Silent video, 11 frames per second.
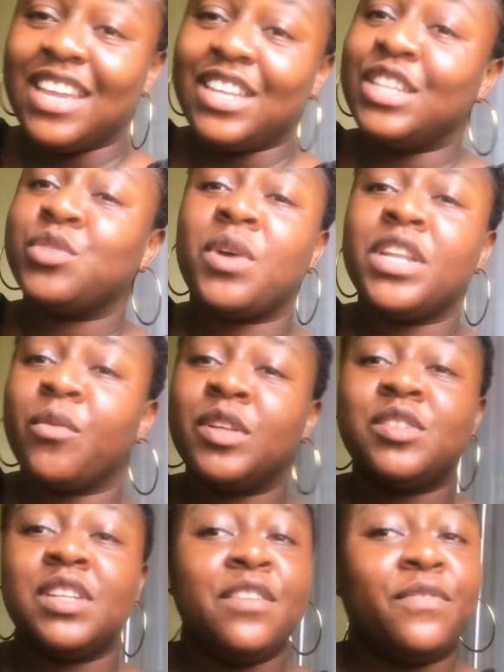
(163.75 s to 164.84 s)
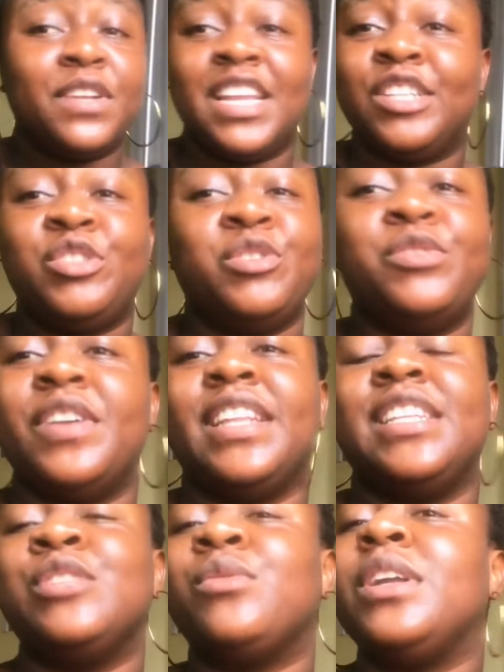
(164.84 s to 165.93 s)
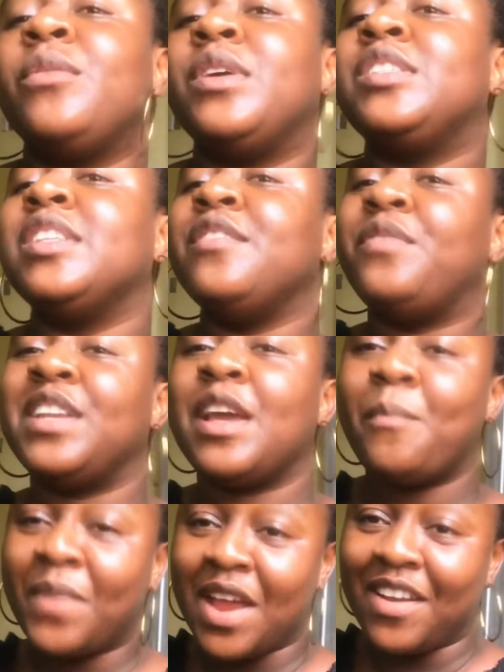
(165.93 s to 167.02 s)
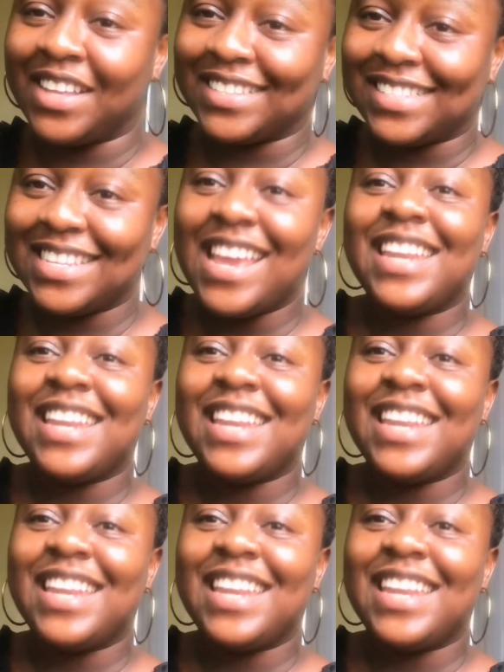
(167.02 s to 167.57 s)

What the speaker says: This is what they want to leave for their children. This is what they want to leave for their parents.